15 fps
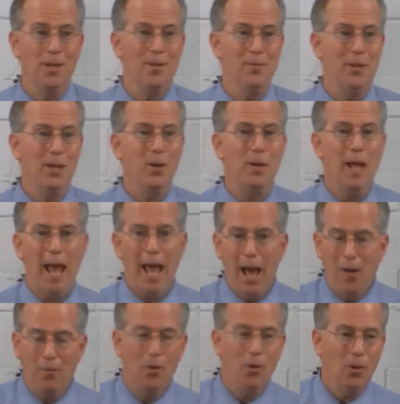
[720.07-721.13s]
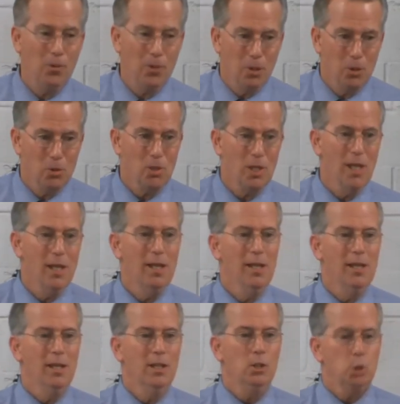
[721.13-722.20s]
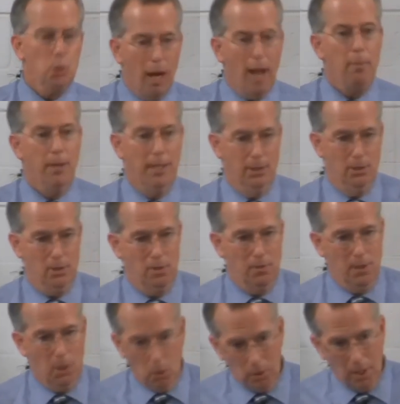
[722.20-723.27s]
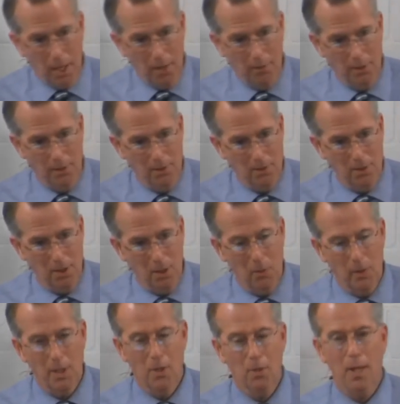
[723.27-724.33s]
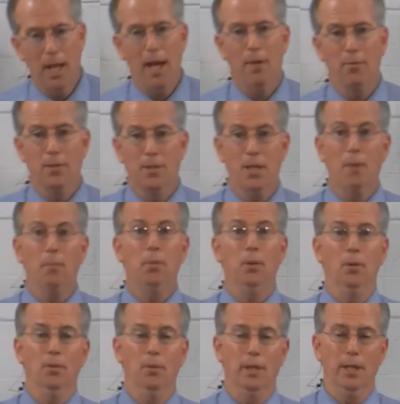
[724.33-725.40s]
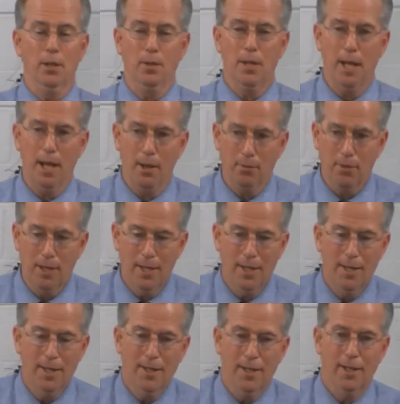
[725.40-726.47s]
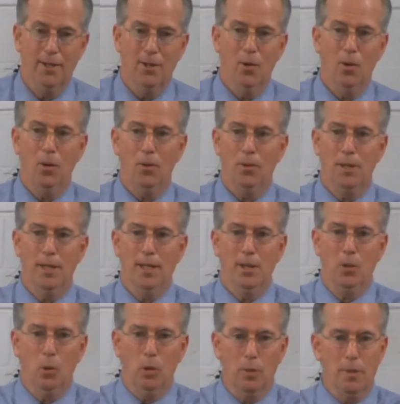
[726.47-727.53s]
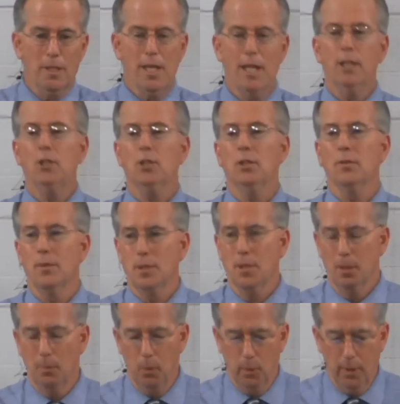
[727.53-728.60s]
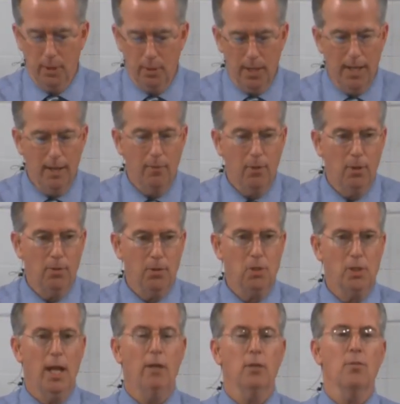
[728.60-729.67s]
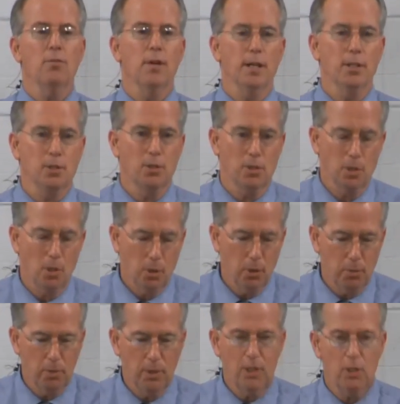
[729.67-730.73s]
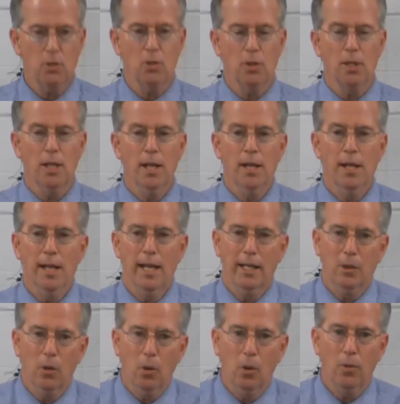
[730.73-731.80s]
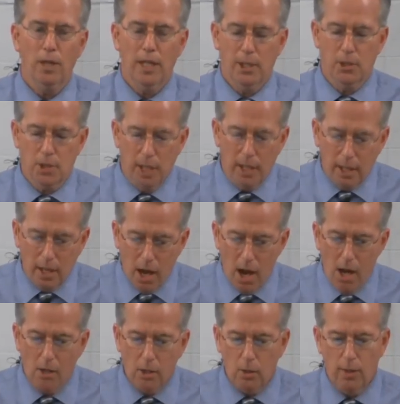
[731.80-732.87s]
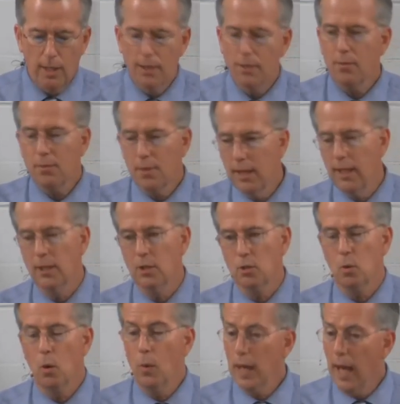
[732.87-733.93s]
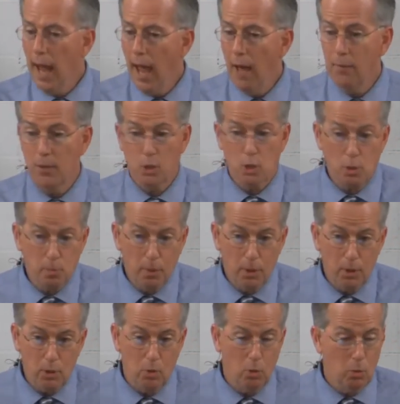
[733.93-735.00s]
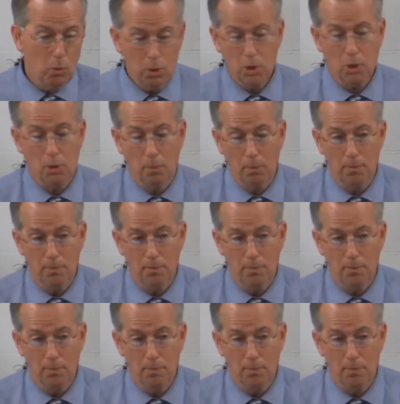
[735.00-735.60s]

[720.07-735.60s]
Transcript: we don't have all those trappings of the old covenant. You know, we don't have the temple. We don't have uh, all the ornamentation of the temple. We don't have all the sacrifices and all the priesthood and all these concrete things. What we have is spiritual worship